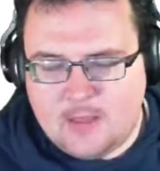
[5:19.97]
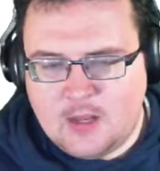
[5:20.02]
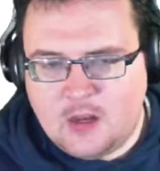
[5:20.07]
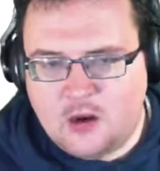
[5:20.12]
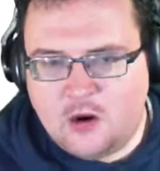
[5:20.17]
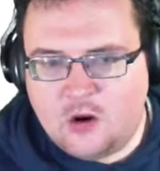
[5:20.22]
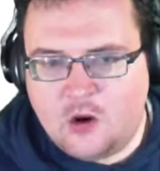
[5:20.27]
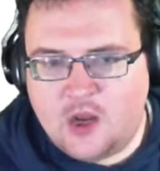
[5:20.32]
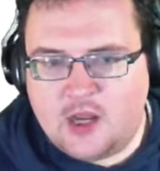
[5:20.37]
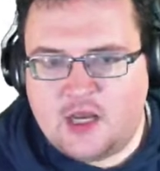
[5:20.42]

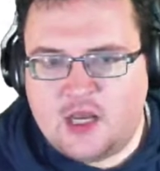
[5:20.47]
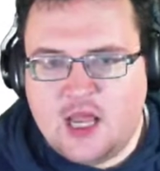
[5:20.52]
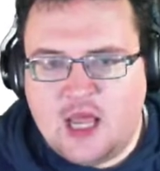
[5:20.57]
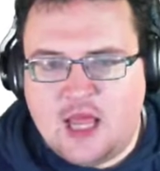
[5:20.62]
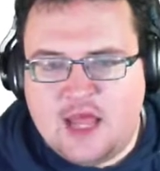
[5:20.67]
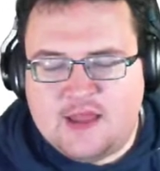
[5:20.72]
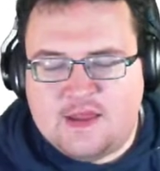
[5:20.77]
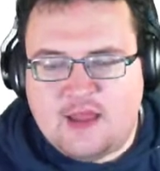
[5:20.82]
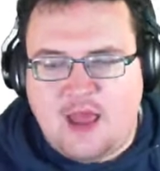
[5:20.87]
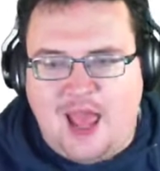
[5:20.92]
All right.
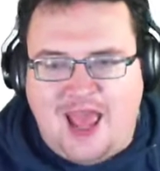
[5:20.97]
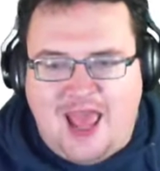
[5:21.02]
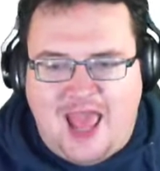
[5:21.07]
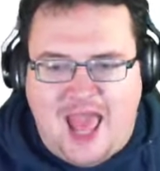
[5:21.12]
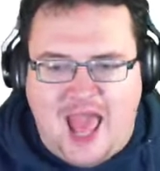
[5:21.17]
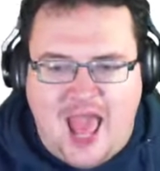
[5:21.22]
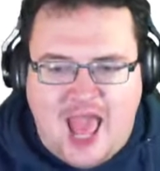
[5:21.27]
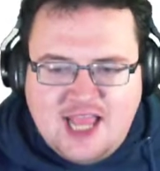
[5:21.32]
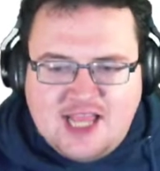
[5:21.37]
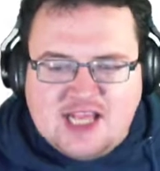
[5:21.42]

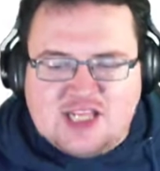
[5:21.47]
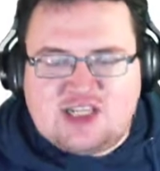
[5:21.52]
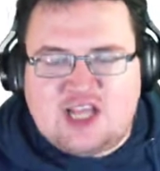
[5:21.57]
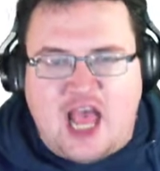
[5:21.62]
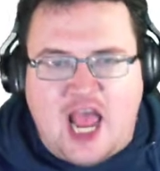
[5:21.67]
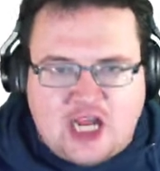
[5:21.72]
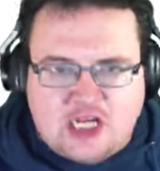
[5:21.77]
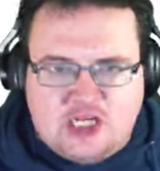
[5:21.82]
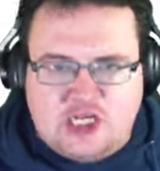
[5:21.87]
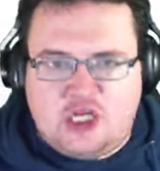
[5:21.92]
A is
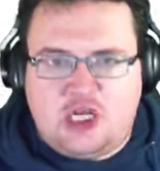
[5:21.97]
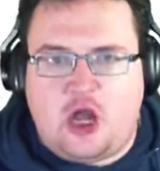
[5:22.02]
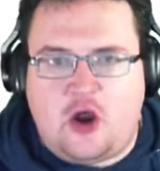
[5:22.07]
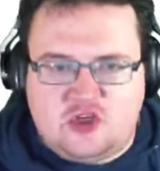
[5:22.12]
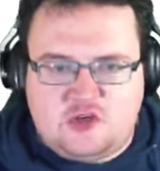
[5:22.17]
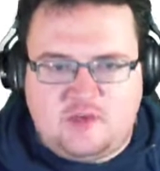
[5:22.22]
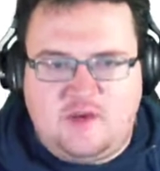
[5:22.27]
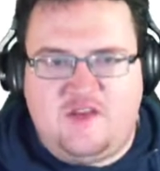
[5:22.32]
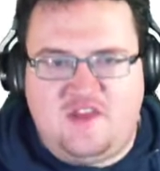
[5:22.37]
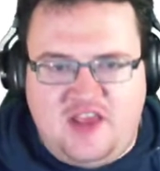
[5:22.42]
actually going
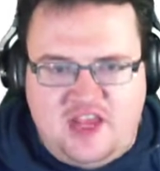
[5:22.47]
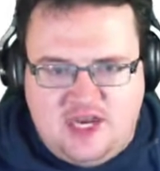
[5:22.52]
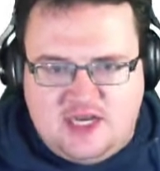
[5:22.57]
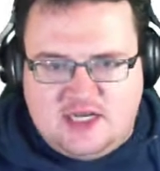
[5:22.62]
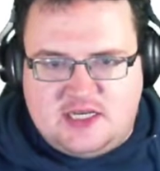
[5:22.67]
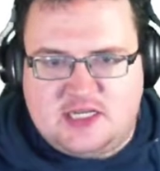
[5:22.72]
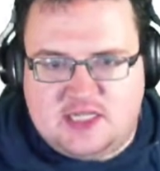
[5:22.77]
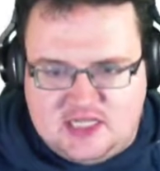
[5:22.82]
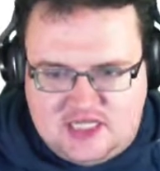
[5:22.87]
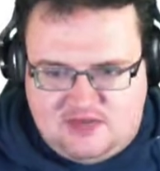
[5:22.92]
to be the
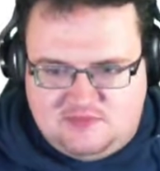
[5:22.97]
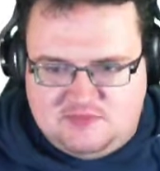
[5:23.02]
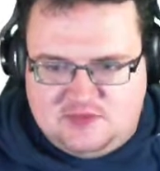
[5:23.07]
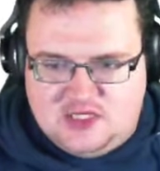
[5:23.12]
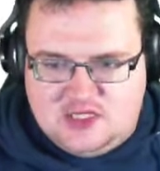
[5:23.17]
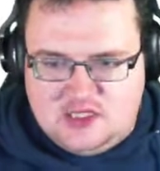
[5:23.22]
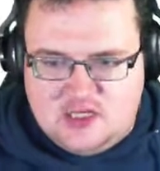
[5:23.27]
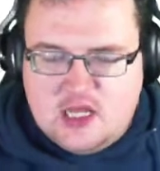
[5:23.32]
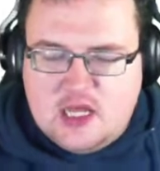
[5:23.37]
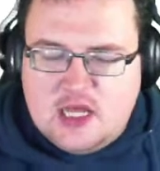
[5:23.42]
intercept.
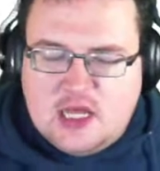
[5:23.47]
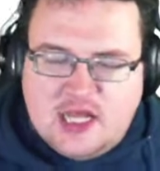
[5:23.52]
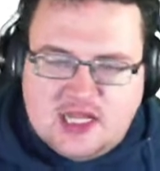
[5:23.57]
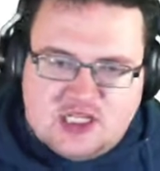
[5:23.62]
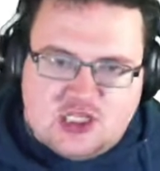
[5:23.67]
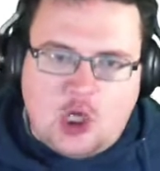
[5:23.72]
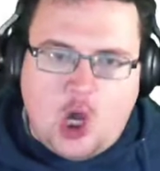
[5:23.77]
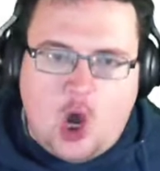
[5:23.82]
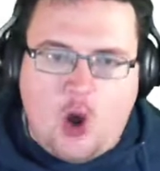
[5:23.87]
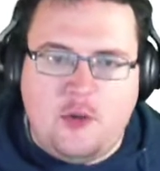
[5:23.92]
It's
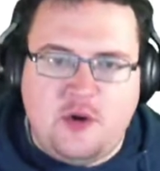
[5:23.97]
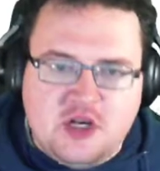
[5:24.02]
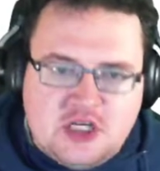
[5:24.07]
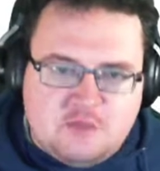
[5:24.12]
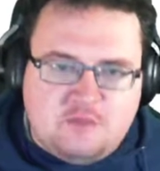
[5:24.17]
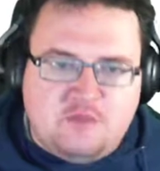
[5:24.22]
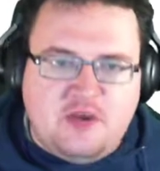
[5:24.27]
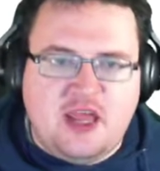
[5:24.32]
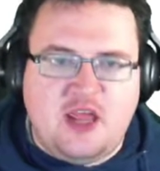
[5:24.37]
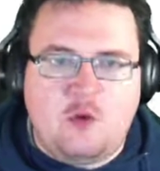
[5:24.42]
going to
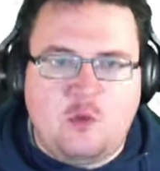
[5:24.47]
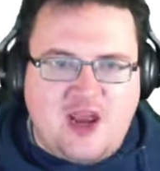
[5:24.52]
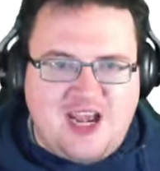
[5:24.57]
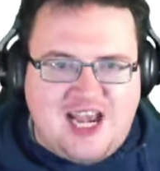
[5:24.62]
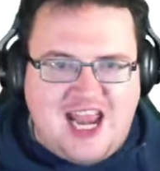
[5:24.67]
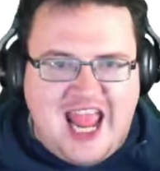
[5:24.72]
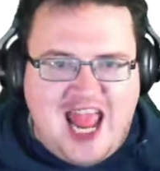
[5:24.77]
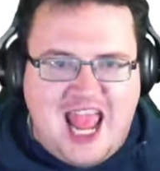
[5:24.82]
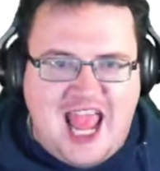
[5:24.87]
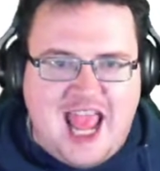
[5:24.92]
be
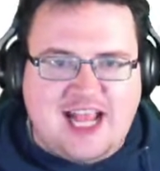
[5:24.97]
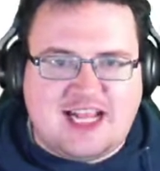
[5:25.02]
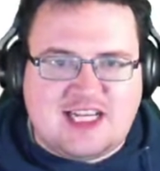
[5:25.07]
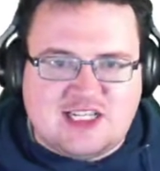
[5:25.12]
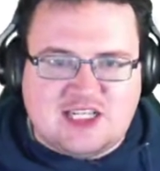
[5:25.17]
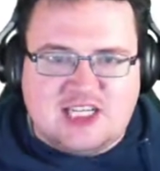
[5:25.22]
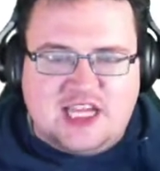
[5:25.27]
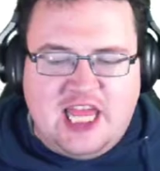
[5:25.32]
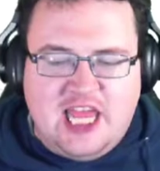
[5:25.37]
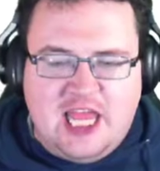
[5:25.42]
when
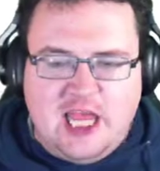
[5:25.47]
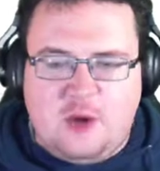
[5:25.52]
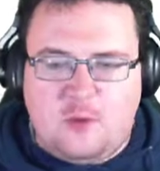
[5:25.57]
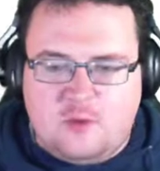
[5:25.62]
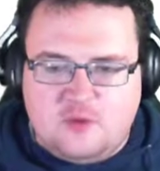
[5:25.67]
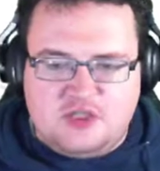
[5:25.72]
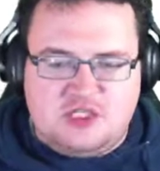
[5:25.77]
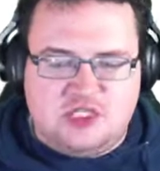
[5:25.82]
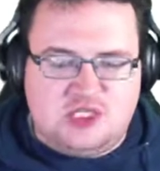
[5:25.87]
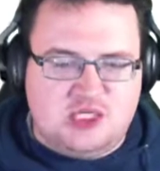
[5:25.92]
x
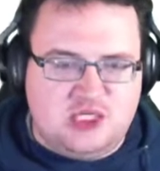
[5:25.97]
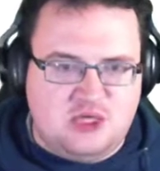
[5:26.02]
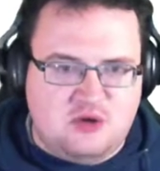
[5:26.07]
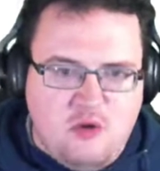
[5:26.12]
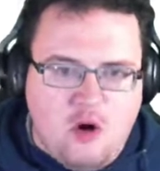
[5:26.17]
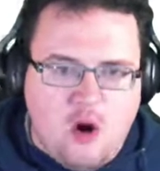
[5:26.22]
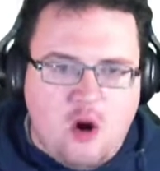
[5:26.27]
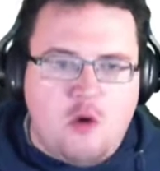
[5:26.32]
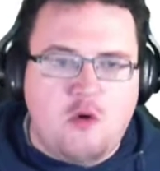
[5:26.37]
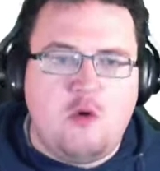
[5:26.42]
equals
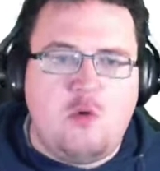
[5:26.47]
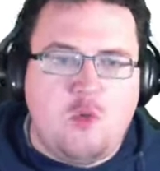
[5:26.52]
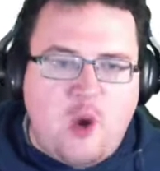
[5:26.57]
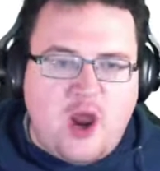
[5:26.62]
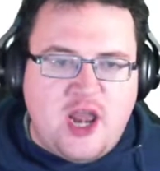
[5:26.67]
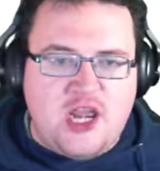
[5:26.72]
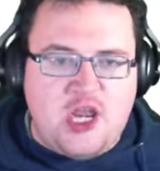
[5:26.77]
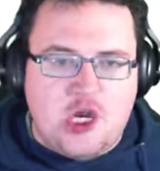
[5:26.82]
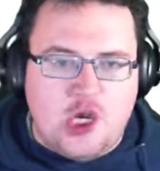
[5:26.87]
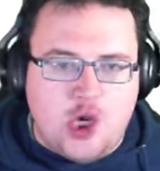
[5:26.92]
0,
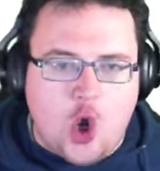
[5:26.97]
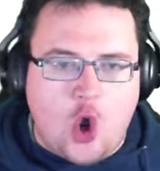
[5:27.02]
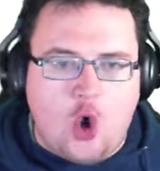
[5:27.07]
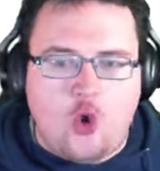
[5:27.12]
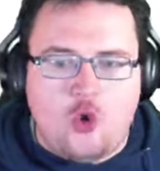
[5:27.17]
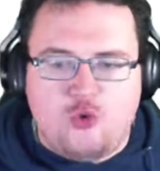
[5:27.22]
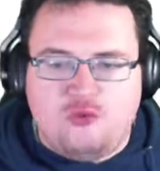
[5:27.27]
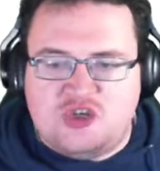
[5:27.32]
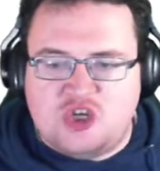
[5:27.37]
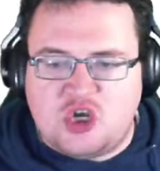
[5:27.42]
when
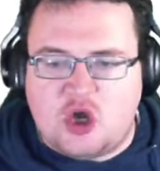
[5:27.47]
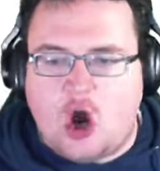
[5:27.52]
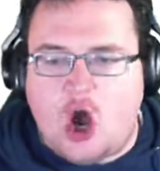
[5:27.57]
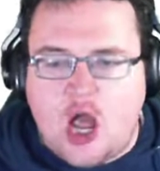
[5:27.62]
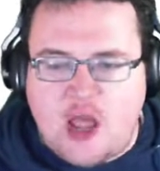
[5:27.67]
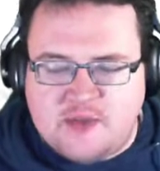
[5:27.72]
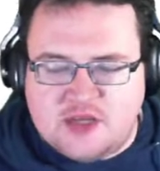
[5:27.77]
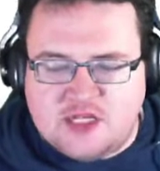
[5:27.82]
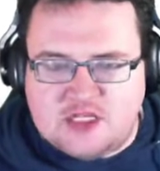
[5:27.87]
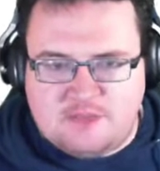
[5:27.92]
no
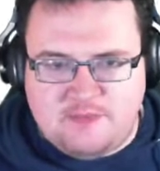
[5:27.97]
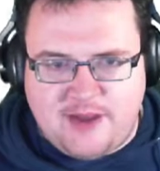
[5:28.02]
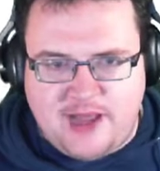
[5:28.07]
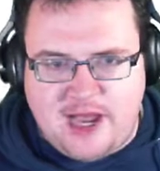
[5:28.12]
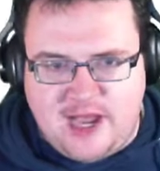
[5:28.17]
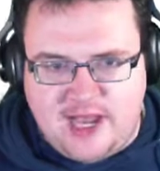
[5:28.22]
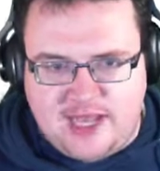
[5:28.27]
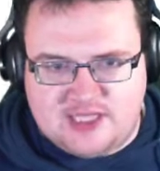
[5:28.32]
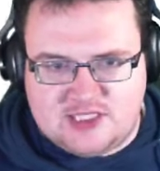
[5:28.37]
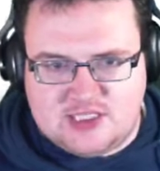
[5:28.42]
time has
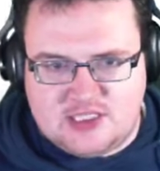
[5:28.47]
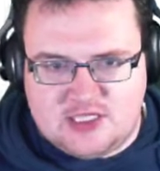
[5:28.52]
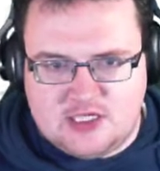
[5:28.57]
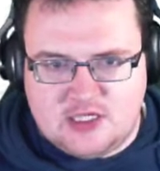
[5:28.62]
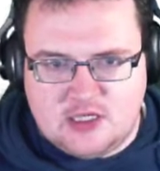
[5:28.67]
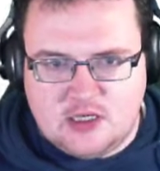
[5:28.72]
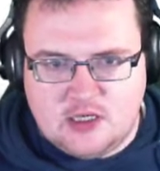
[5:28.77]
passed.